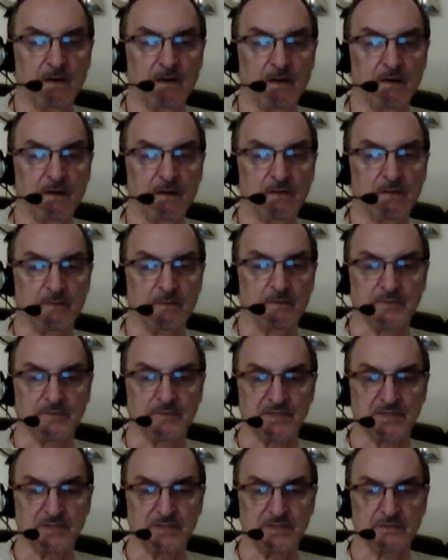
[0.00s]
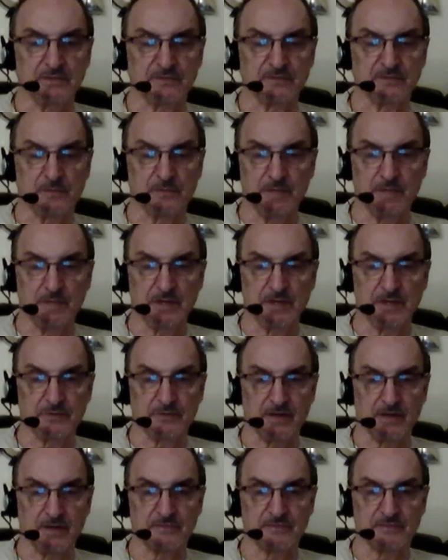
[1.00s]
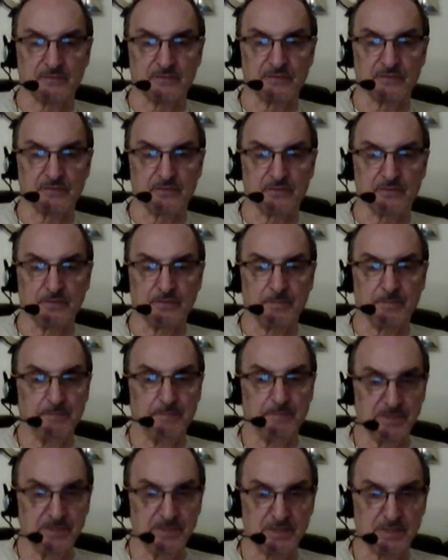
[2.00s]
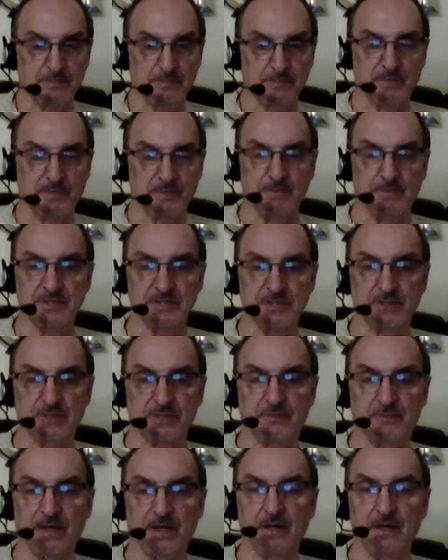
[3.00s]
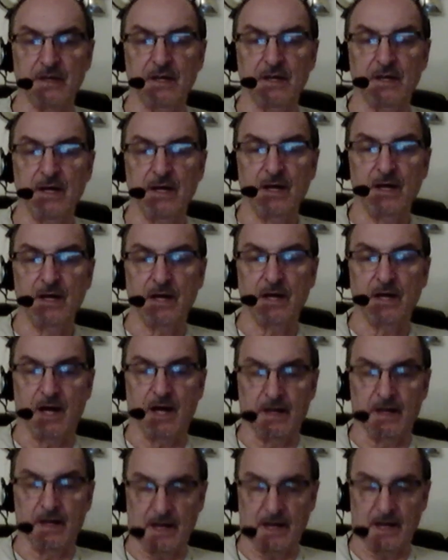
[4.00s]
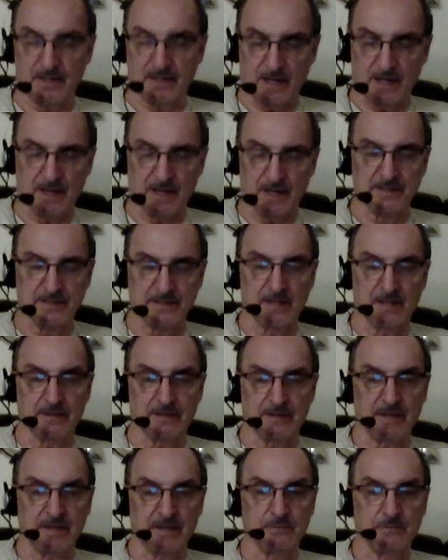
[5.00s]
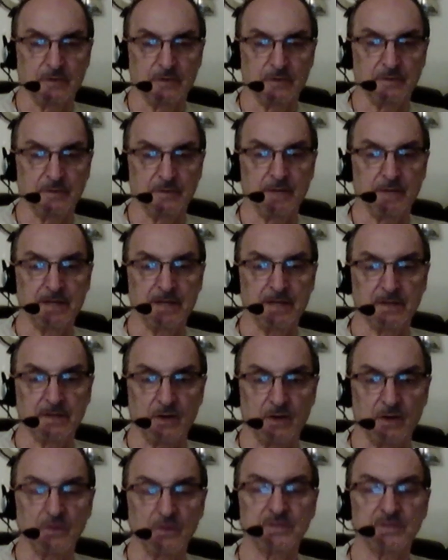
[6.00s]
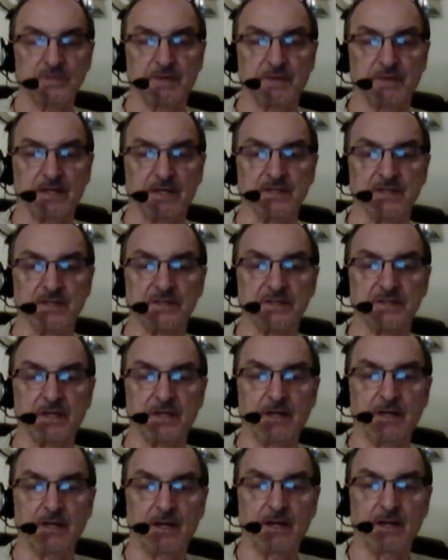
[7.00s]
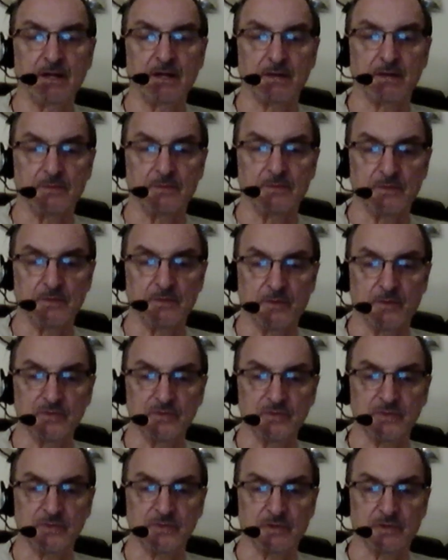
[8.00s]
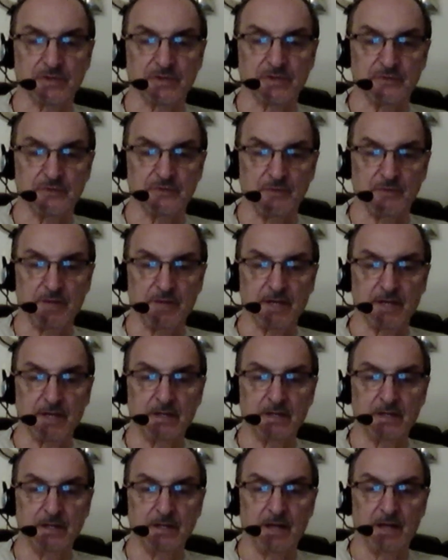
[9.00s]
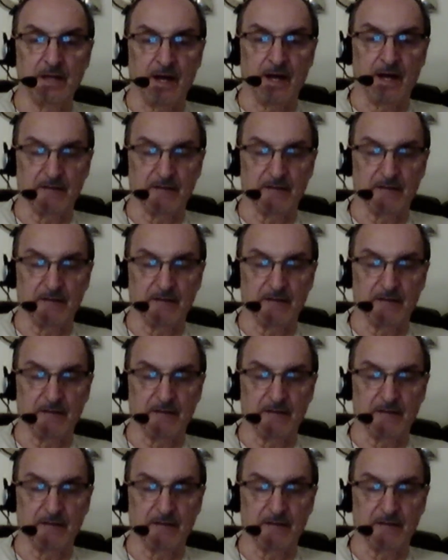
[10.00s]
The procedure is for me to transfer to the bishop. The bishop then, and I delegate where the money goes, because those who are contributing have the